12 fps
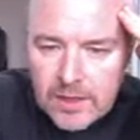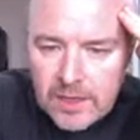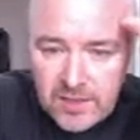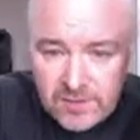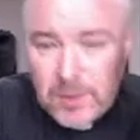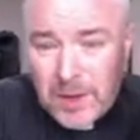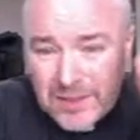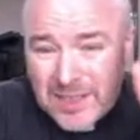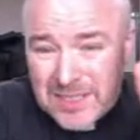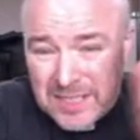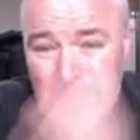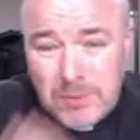if by
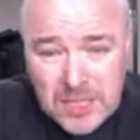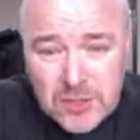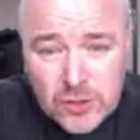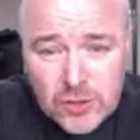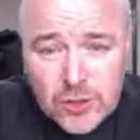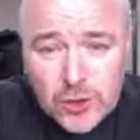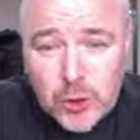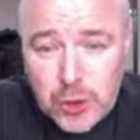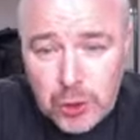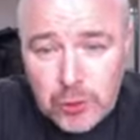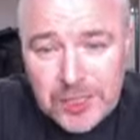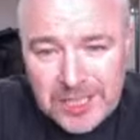that he means that
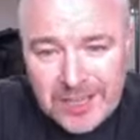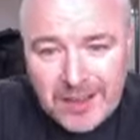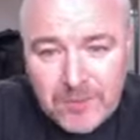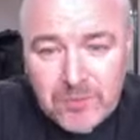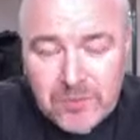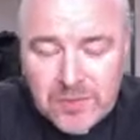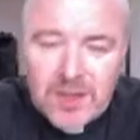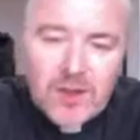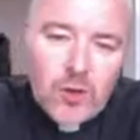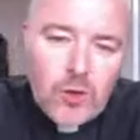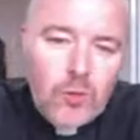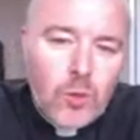junior
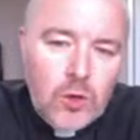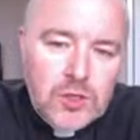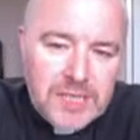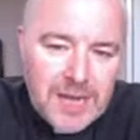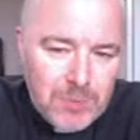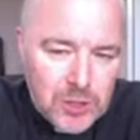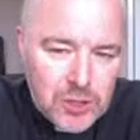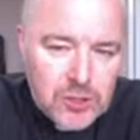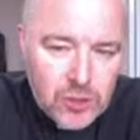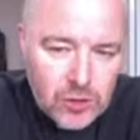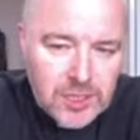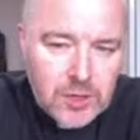was an
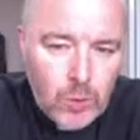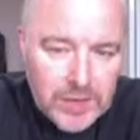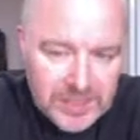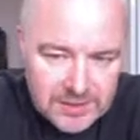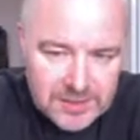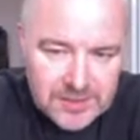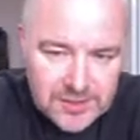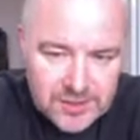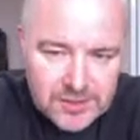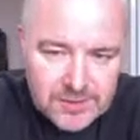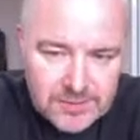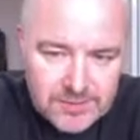apostolic
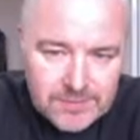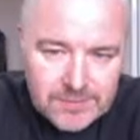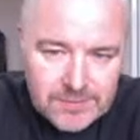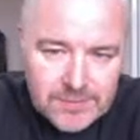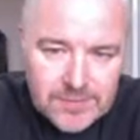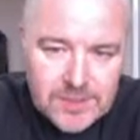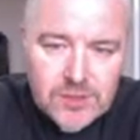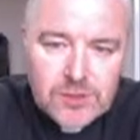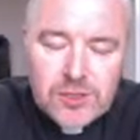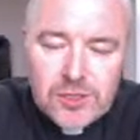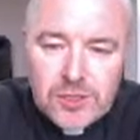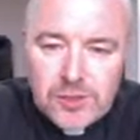witness
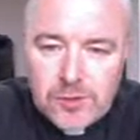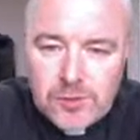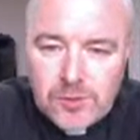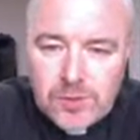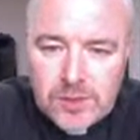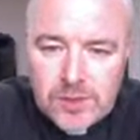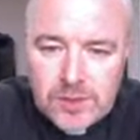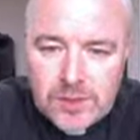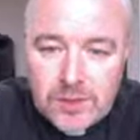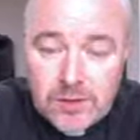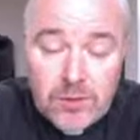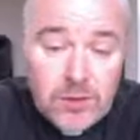to
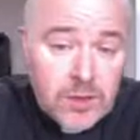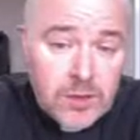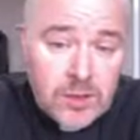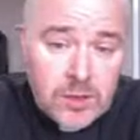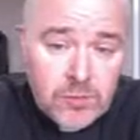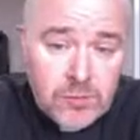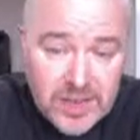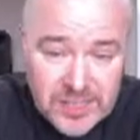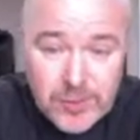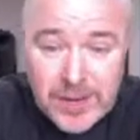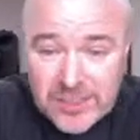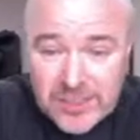the
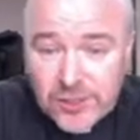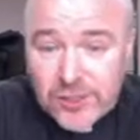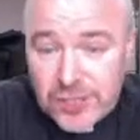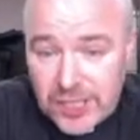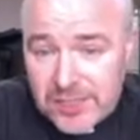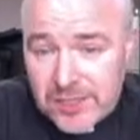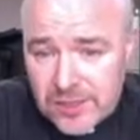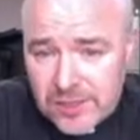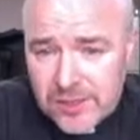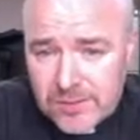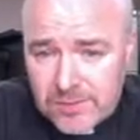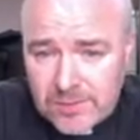resurrected
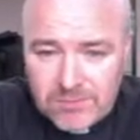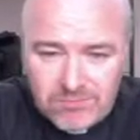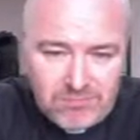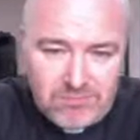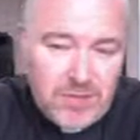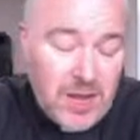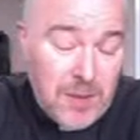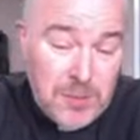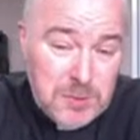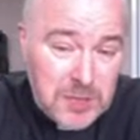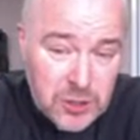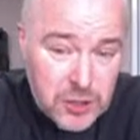Jesus, perhaps
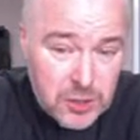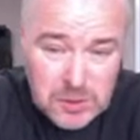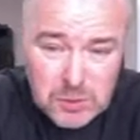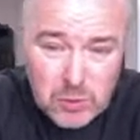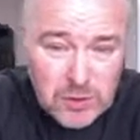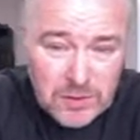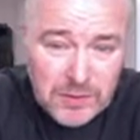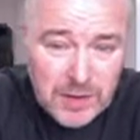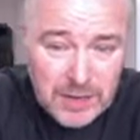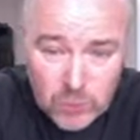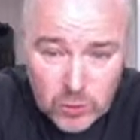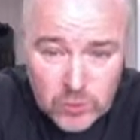because she was one of the
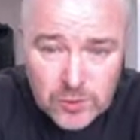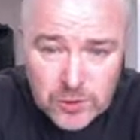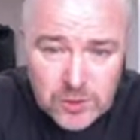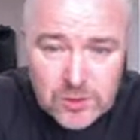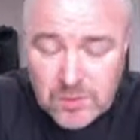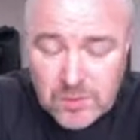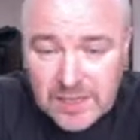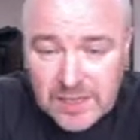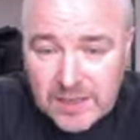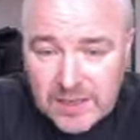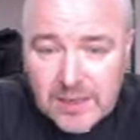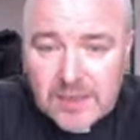500 or something
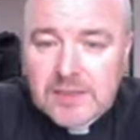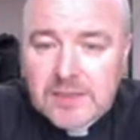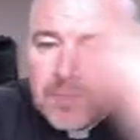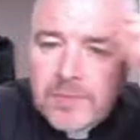like that,